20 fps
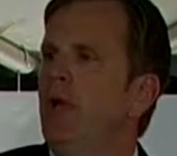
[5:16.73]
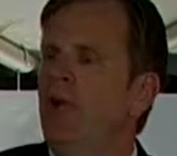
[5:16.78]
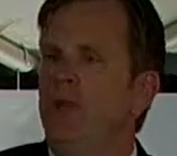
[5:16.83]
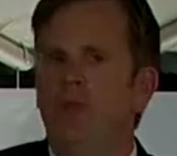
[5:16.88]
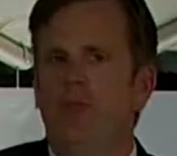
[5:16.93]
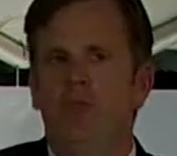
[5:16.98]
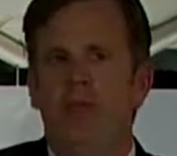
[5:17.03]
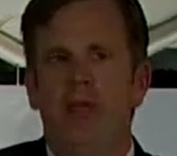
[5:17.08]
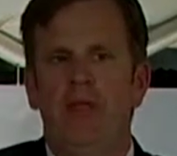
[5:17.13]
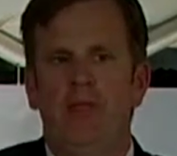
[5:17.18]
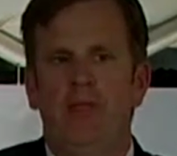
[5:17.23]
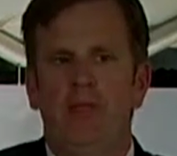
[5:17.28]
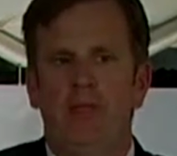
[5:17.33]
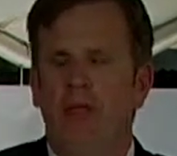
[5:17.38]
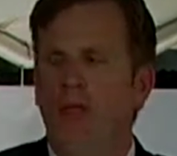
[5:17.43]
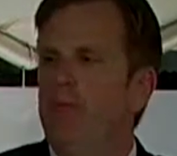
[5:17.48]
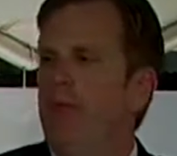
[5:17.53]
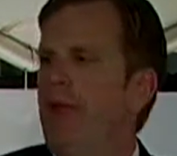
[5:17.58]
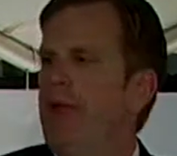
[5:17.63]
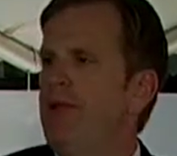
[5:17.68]
that's
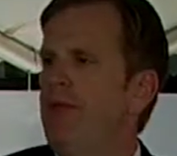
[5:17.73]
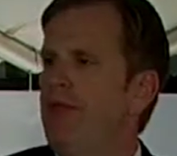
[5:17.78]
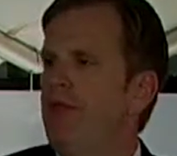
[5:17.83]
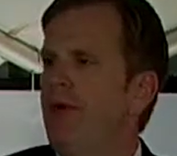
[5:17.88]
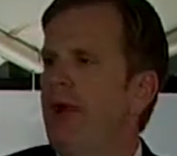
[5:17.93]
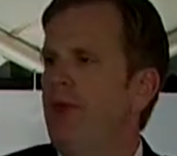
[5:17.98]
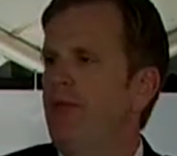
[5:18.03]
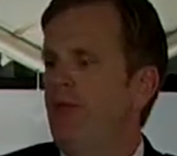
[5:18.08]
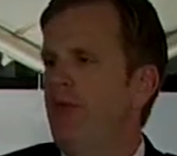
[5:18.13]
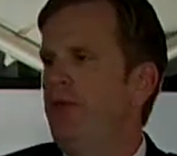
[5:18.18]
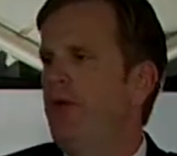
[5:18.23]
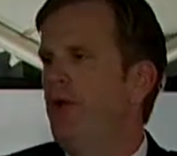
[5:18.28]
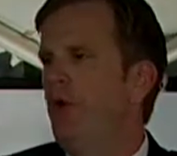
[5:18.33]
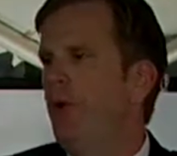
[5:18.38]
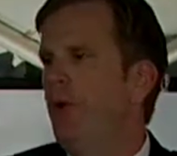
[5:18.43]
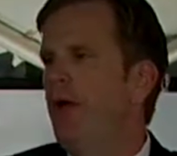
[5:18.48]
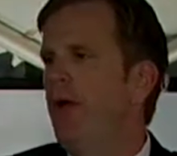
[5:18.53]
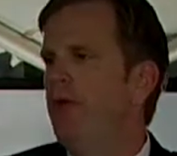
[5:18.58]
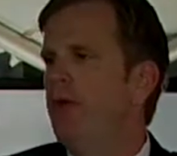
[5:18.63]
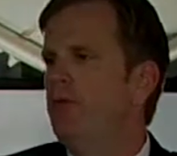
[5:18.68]
basically manufactured in the
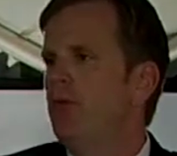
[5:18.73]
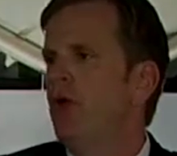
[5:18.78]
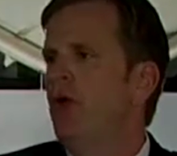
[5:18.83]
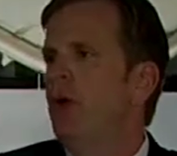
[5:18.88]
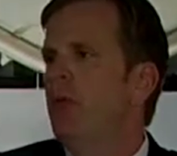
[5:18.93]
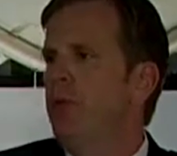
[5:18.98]
U.S.